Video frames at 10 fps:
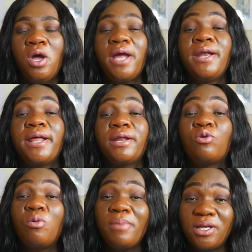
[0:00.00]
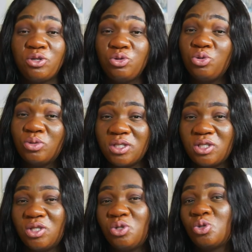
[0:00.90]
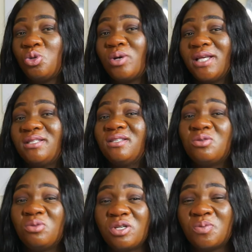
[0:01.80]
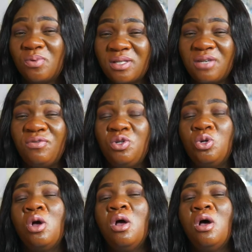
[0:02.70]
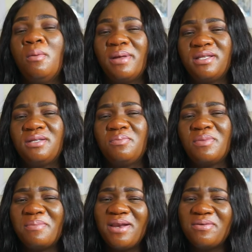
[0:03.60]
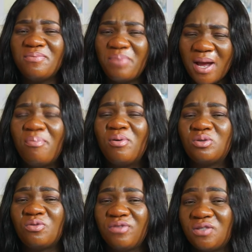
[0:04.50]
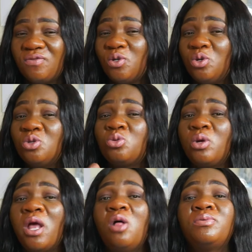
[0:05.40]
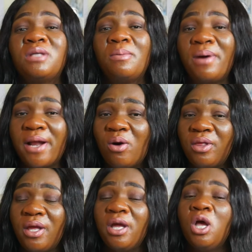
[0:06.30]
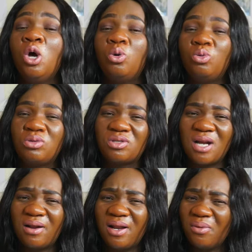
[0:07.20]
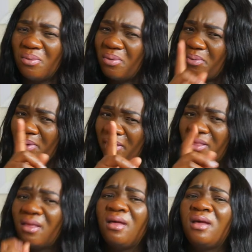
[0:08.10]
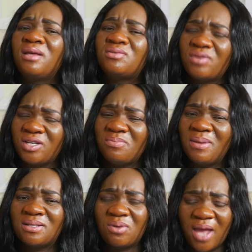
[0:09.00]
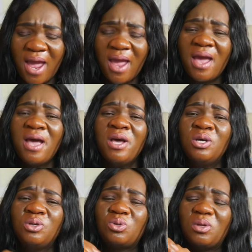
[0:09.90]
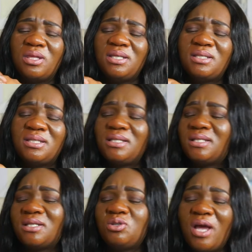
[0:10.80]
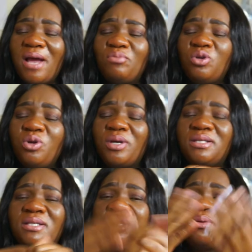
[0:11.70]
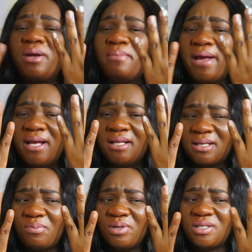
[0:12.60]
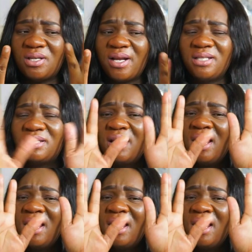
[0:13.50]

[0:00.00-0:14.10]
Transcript: and I recommend you use it so you guys this is not a sponsored video but the, the main purpose of this video is to help someone out there who's struggling with stretch marks okay so this is just I'm sure you can see the way my hands are moisturized